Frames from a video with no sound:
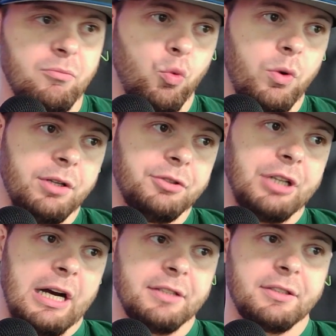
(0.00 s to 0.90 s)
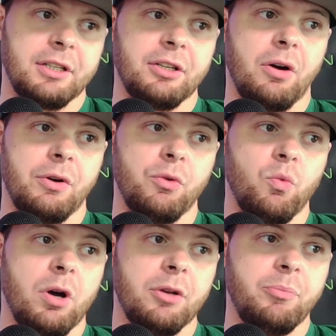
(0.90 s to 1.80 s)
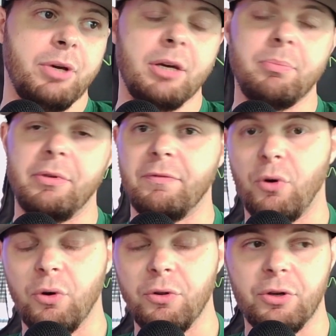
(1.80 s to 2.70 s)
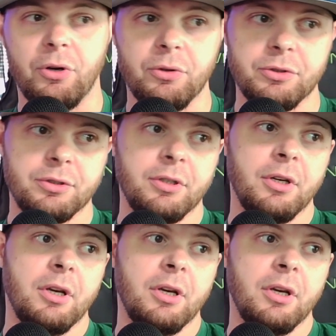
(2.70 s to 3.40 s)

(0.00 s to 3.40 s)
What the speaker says: Will Johnson going 1 pick before the Colts